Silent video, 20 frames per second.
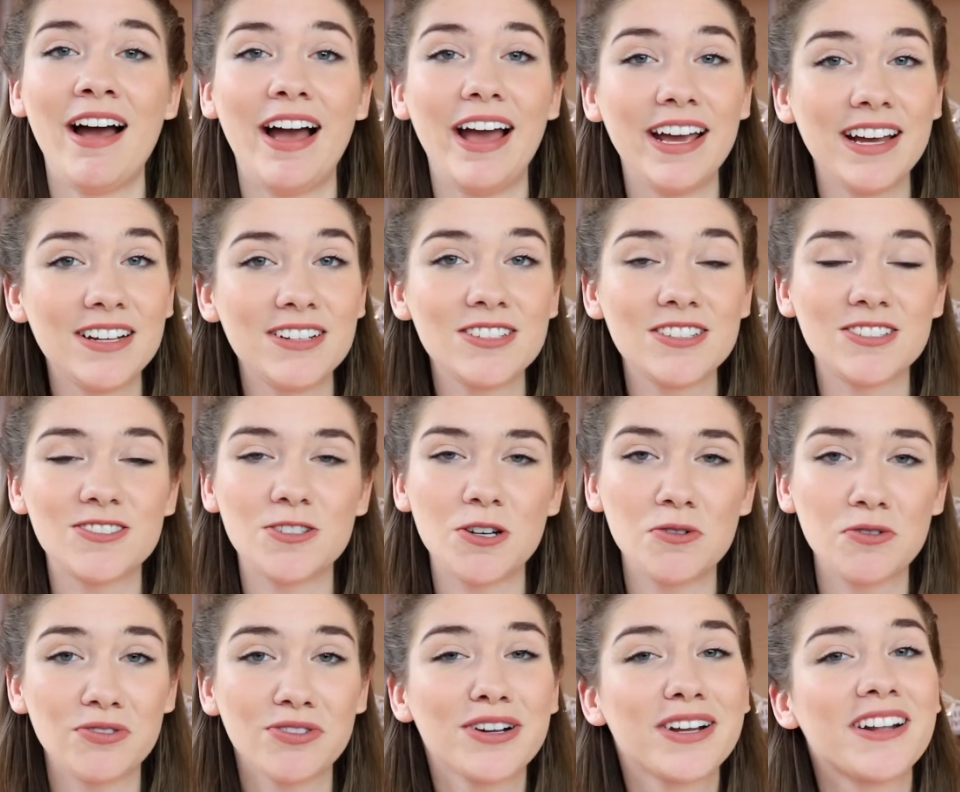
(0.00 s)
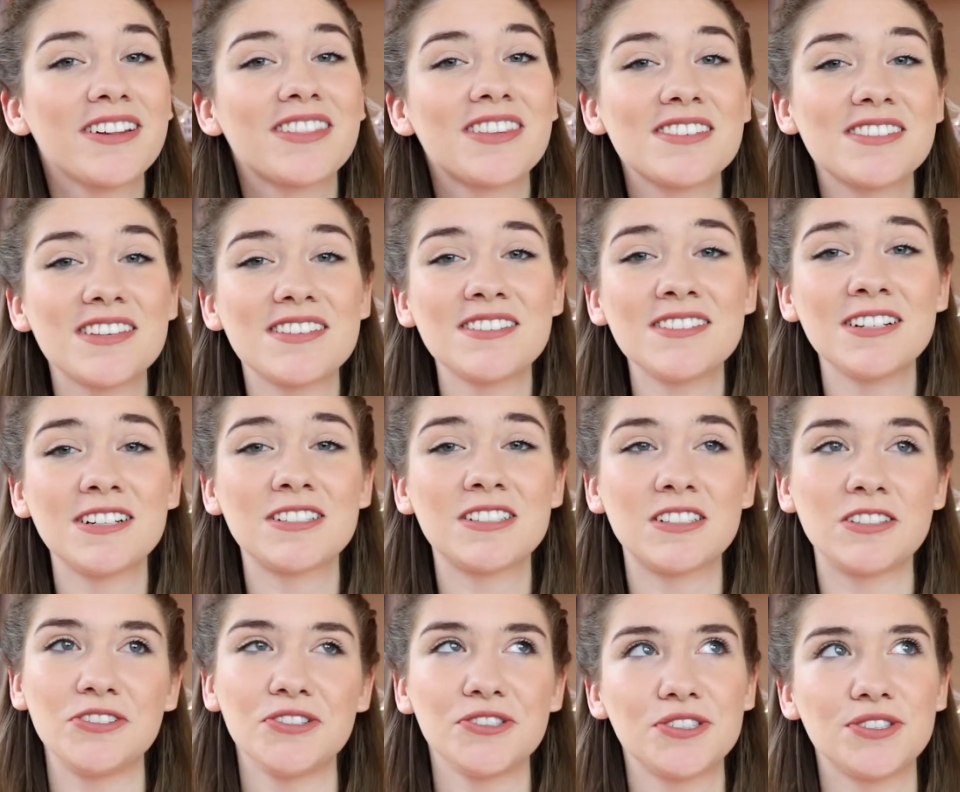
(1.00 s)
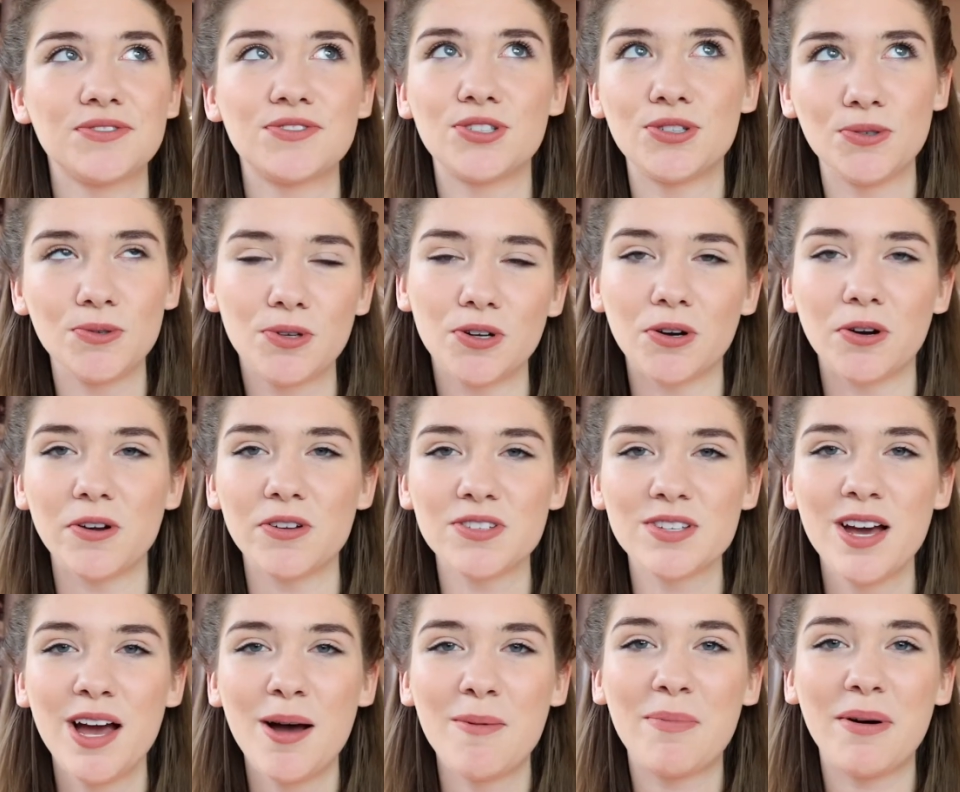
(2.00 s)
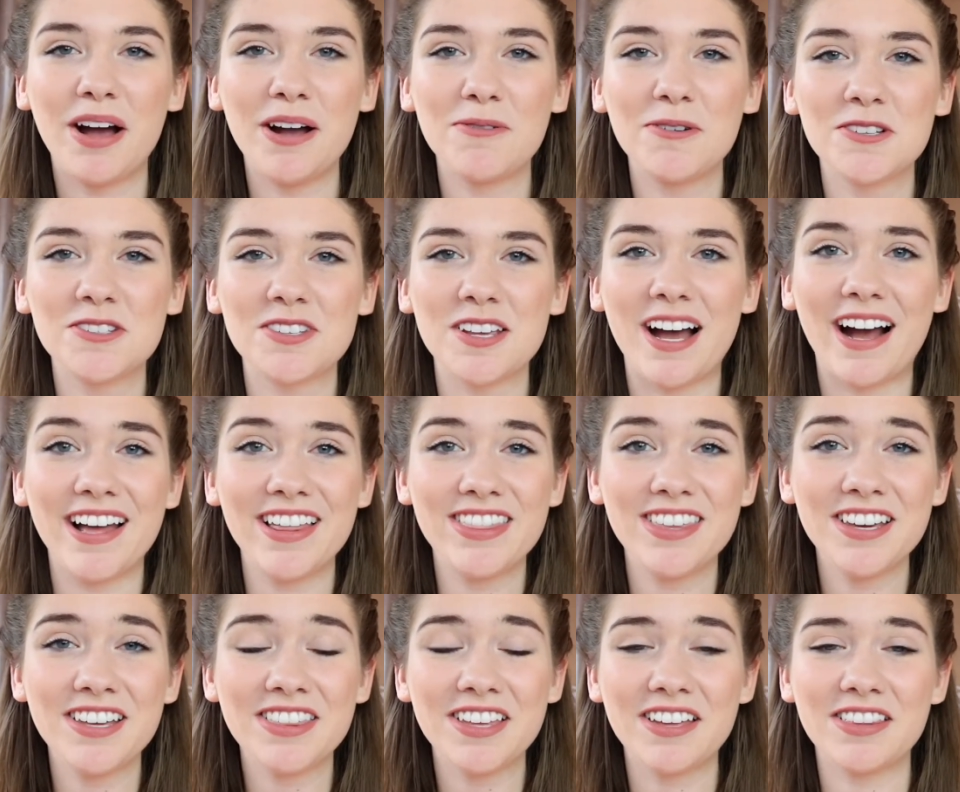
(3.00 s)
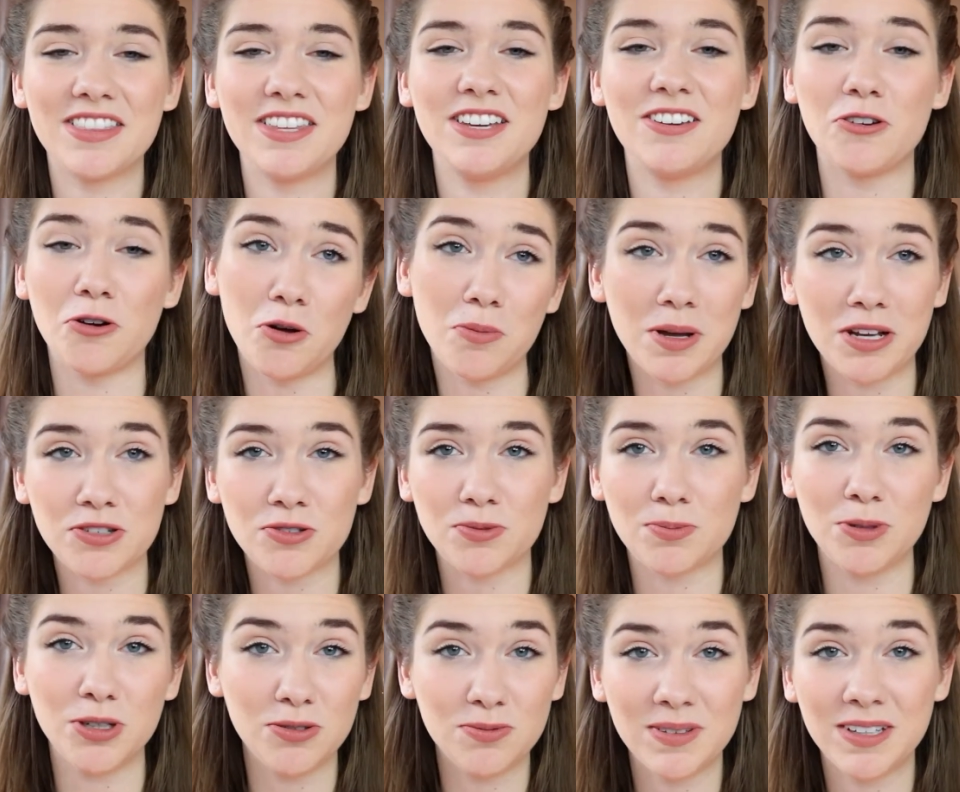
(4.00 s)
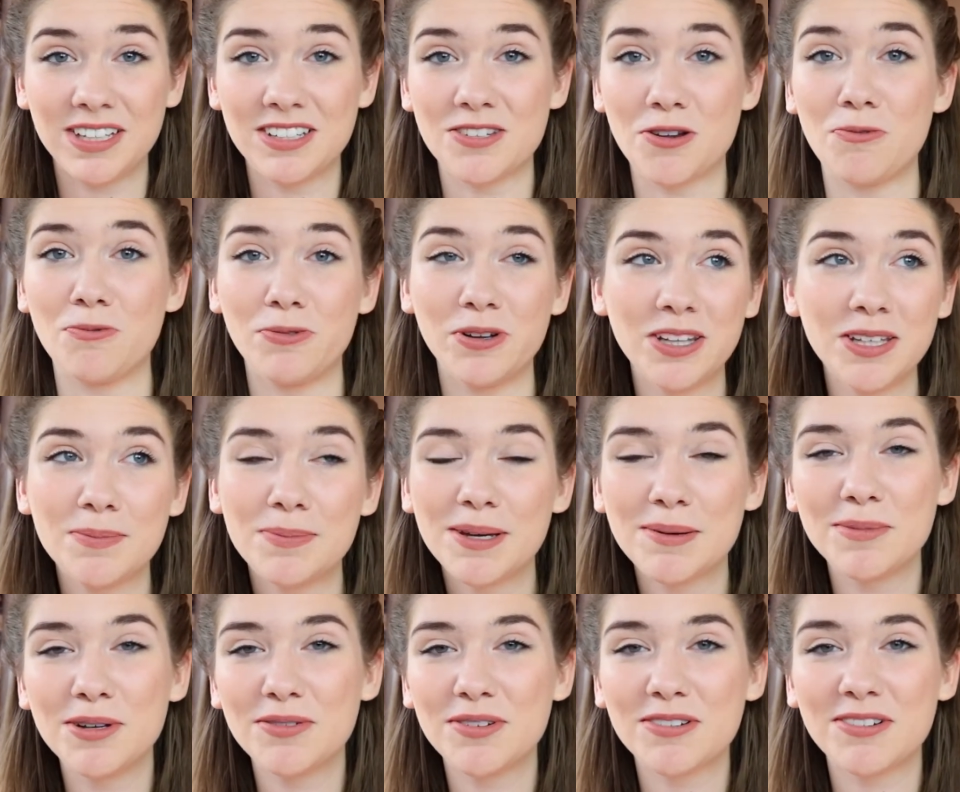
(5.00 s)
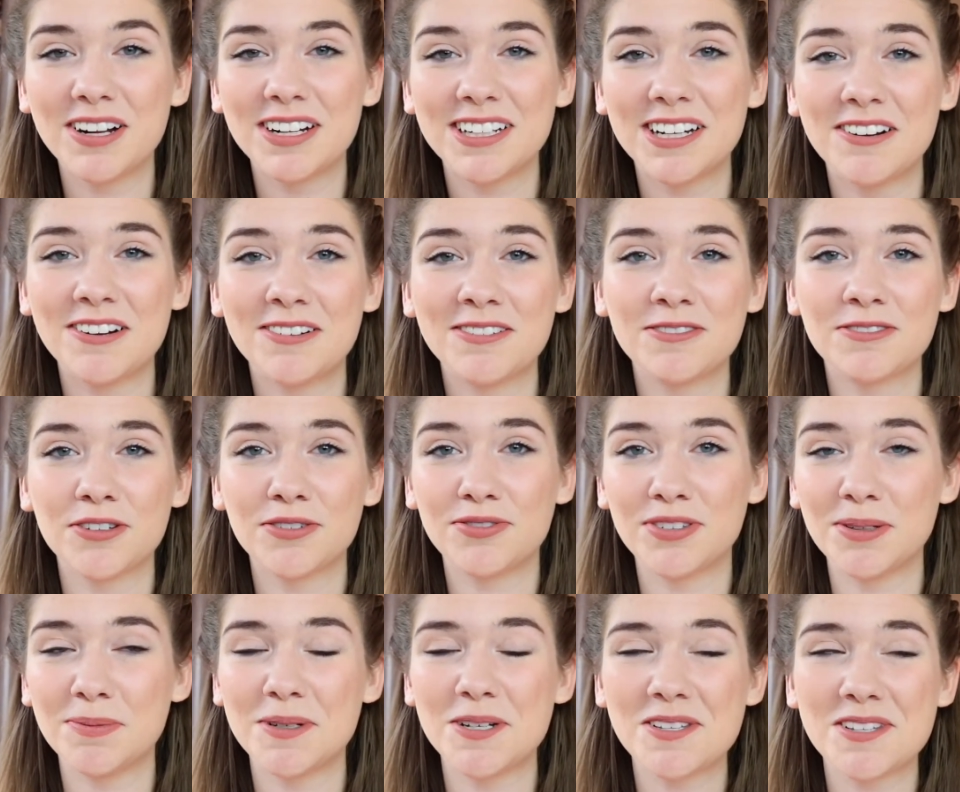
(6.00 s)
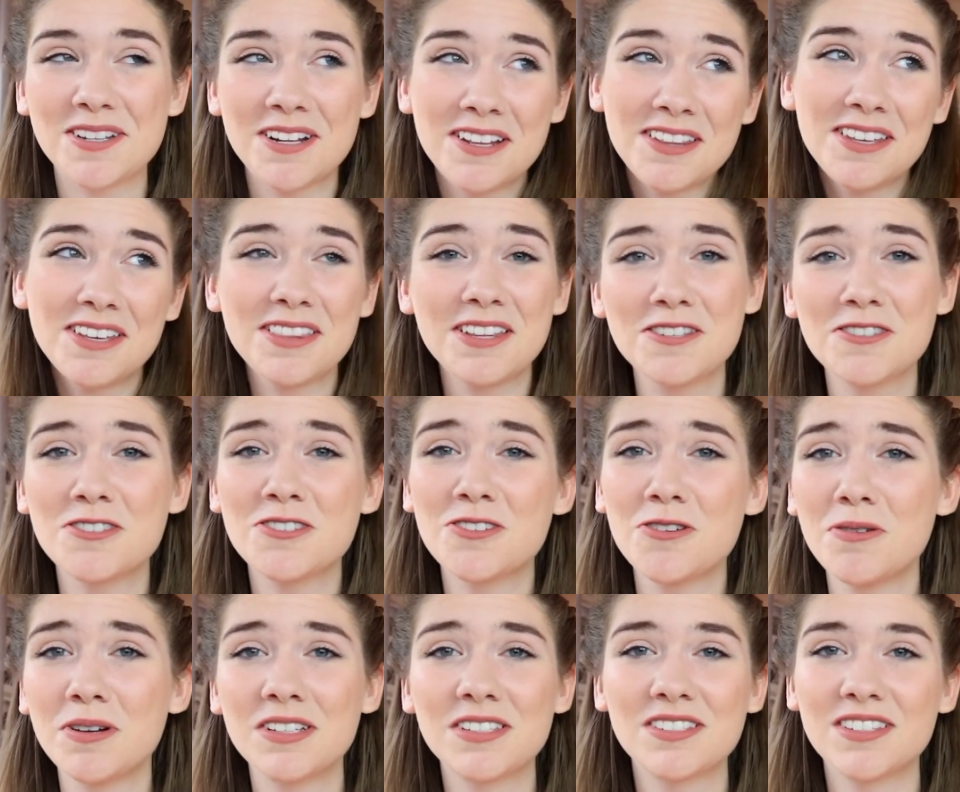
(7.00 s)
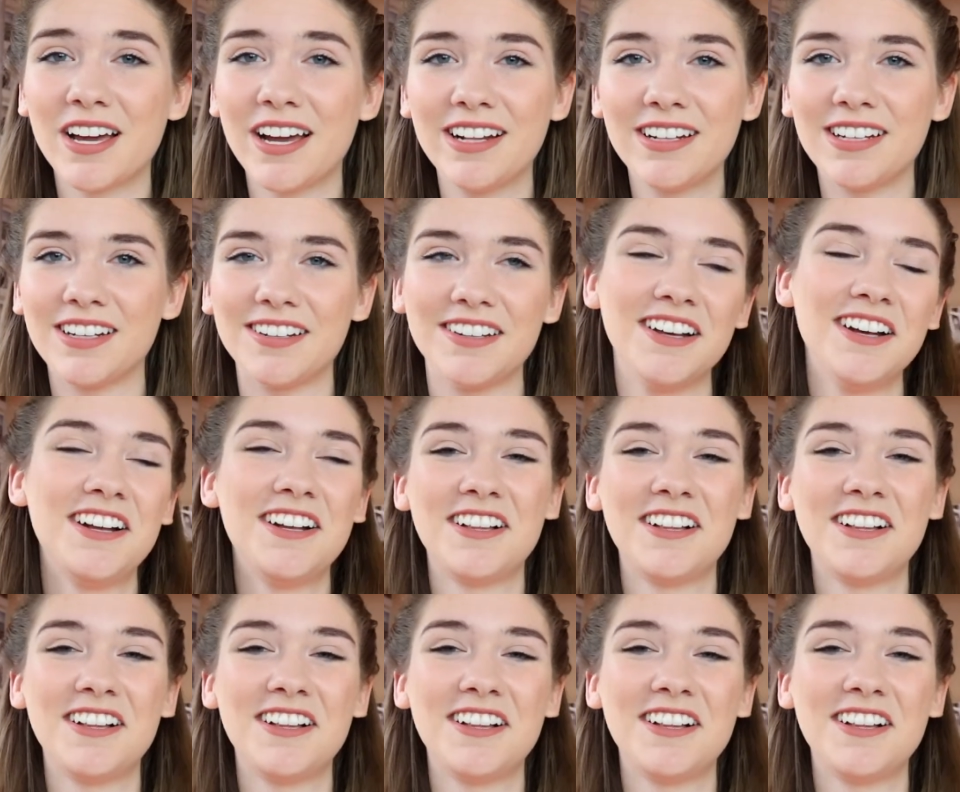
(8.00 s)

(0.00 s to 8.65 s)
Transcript: And don't forget, this isn't exclusive to girls, but I will say I think that the girl boss movement is a really big movement right now for females, and I think that's so exciting.